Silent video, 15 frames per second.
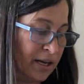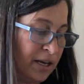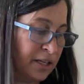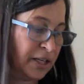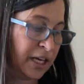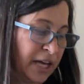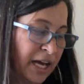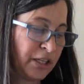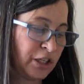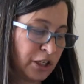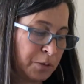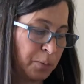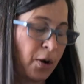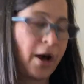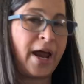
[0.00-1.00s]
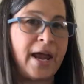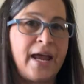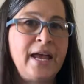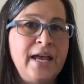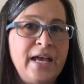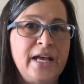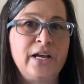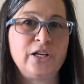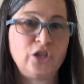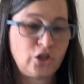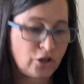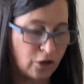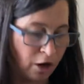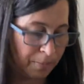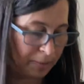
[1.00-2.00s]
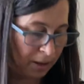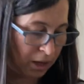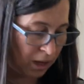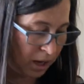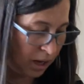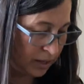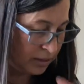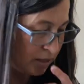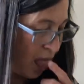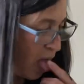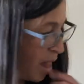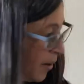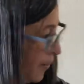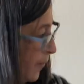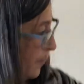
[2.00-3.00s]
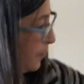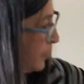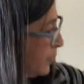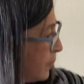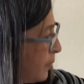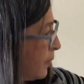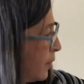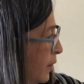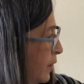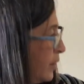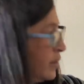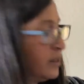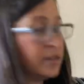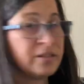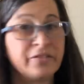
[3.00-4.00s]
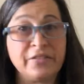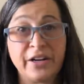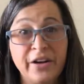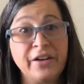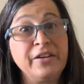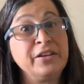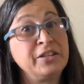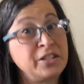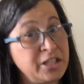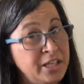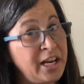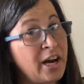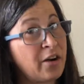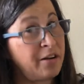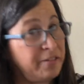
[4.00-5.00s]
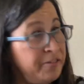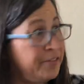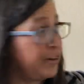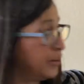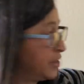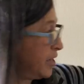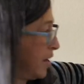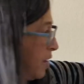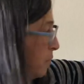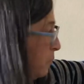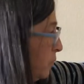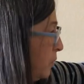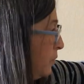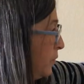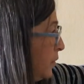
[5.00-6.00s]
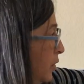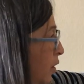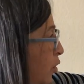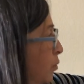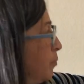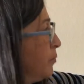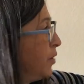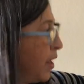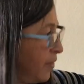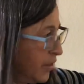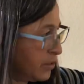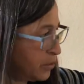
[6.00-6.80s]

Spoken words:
to catch its prey in its sharp claws. This is a very scary, fierce animal. Well, not this